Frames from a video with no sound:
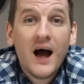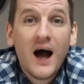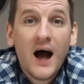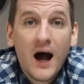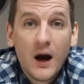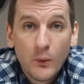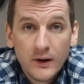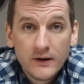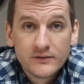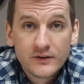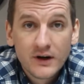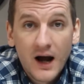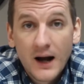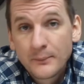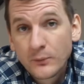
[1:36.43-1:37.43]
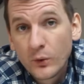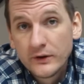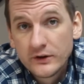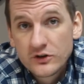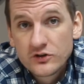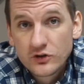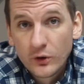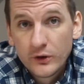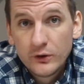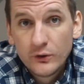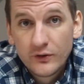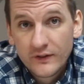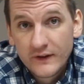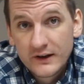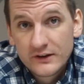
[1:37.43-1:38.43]
However, I'm going to show you
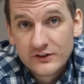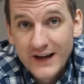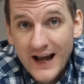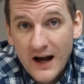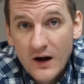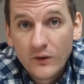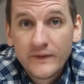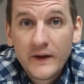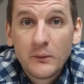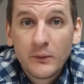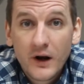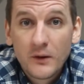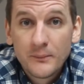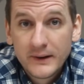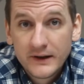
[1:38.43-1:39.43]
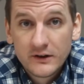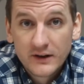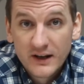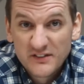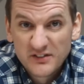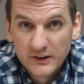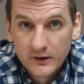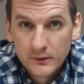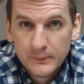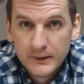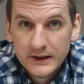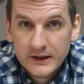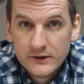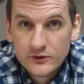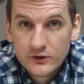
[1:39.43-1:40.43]
things now that will help make your life a little
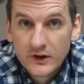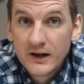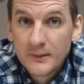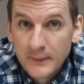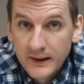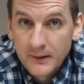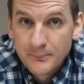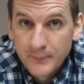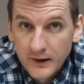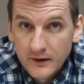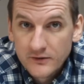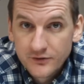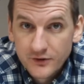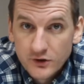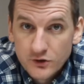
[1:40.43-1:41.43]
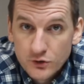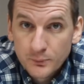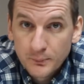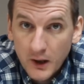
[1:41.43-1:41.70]
bit easier and make a better finished